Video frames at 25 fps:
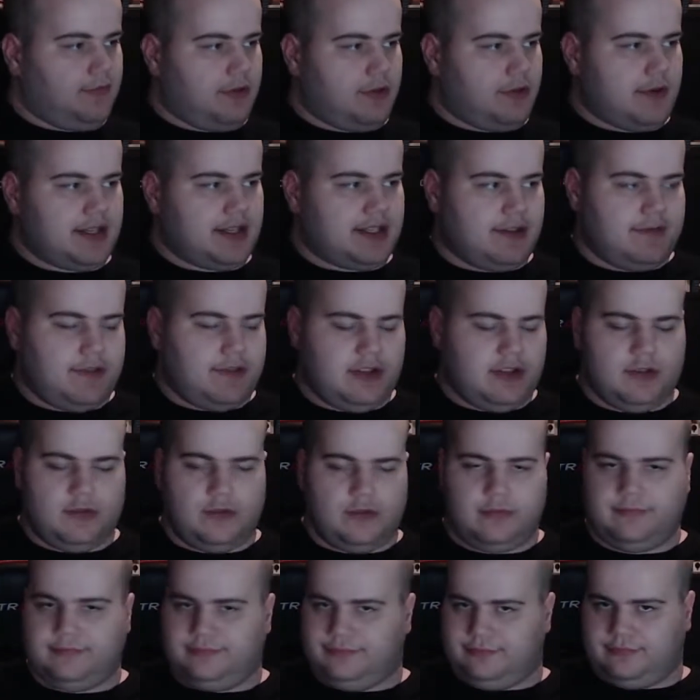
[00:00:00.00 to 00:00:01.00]
the rest of
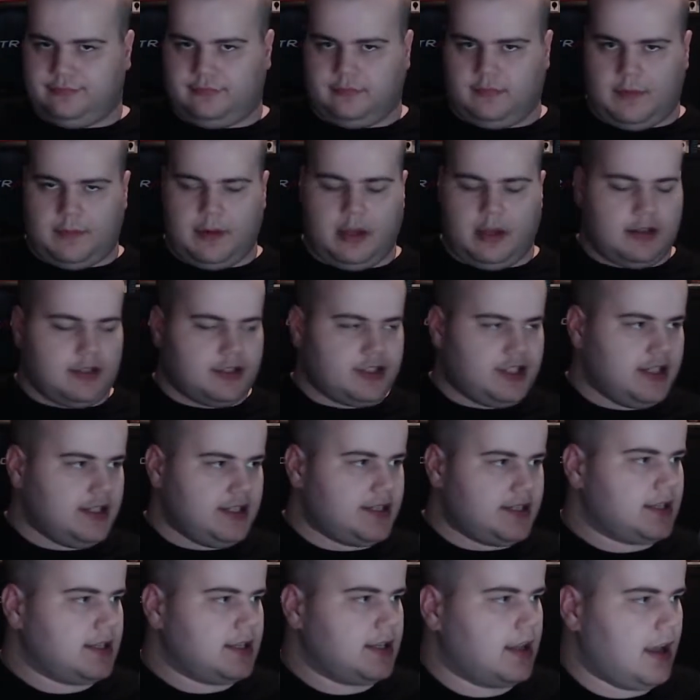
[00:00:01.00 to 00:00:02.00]
you,
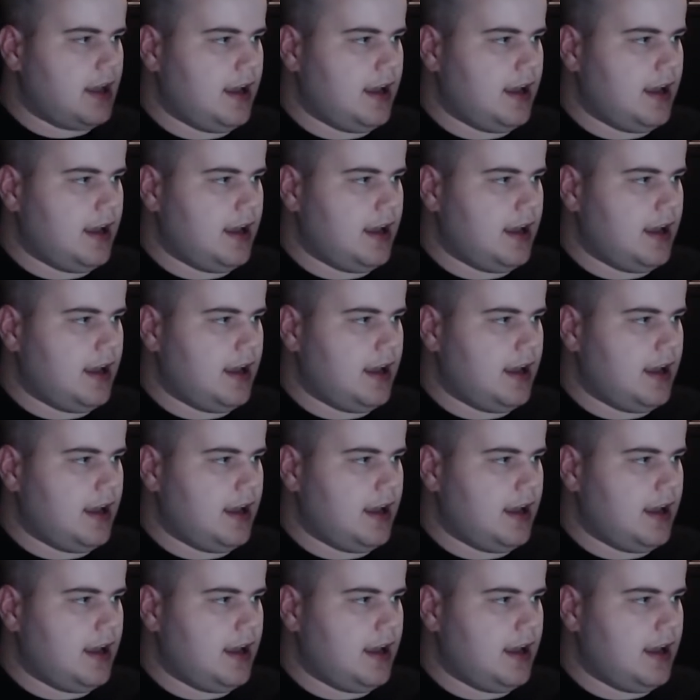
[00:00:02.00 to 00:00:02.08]
apologies.